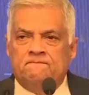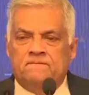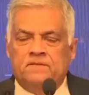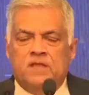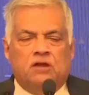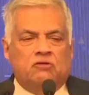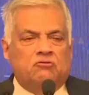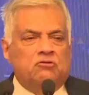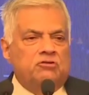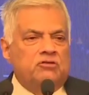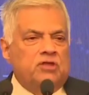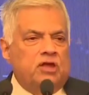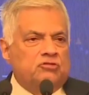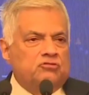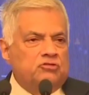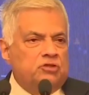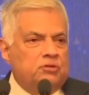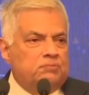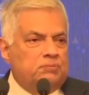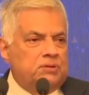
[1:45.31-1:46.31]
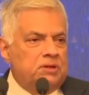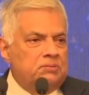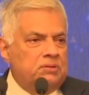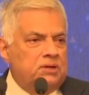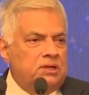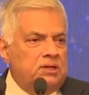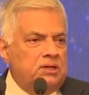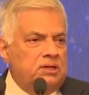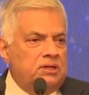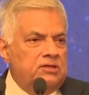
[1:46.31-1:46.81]
That was
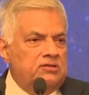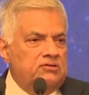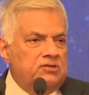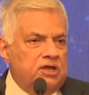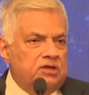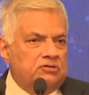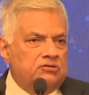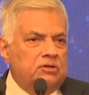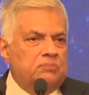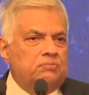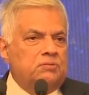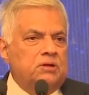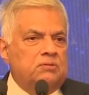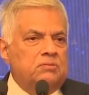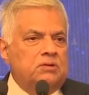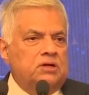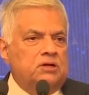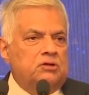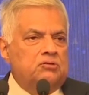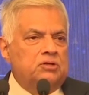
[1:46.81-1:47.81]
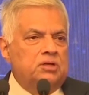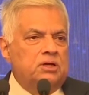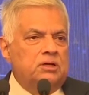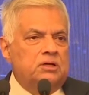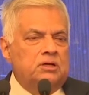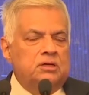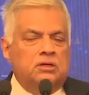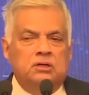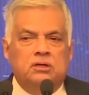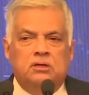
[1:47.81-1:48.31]
is acceptable to
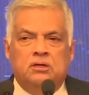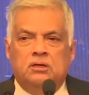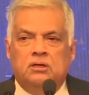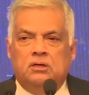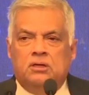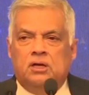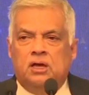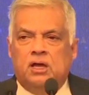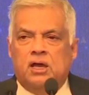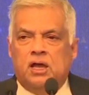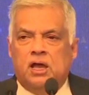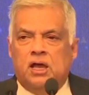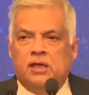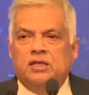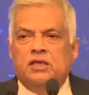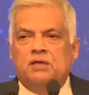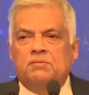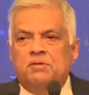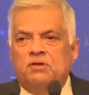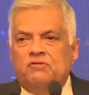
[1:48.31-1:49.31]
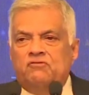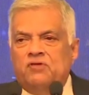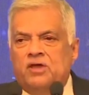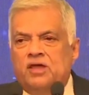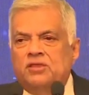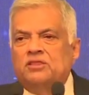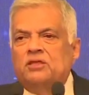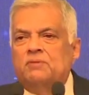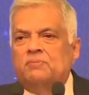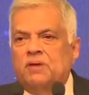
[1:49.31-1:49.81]
the IMF
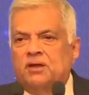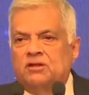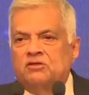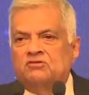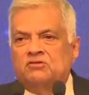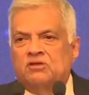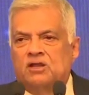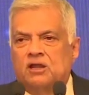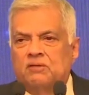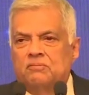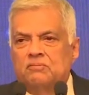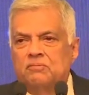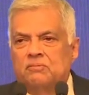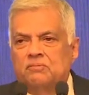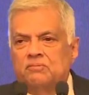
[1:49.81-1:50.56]
and the Paris Club.